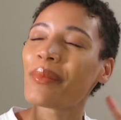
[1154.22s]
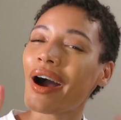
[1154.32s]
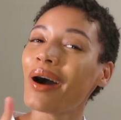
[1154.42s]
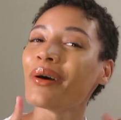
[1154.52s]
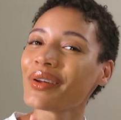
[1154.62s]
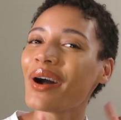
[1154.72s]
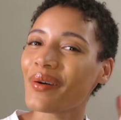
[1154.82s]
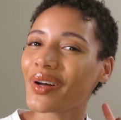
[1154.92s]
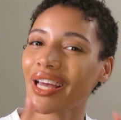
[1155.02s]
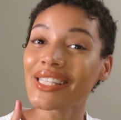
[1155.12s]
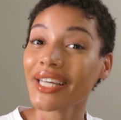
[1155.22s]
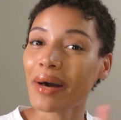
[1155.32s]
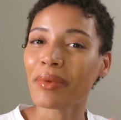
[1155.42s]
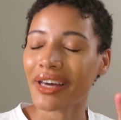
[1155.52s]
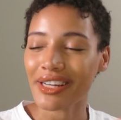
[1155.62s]
Oh no, it's
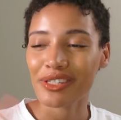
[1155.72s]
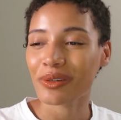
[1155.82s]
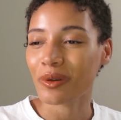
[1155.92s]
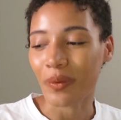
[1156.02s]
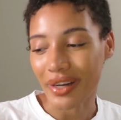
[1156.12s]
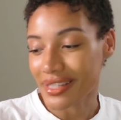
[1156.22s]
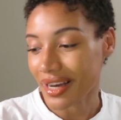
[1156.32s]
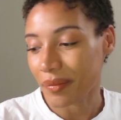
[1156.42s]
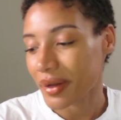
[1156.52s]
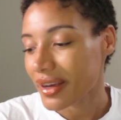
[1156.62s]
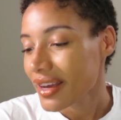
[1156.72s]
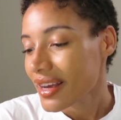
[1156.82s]
coming. I just don't know when it's coming.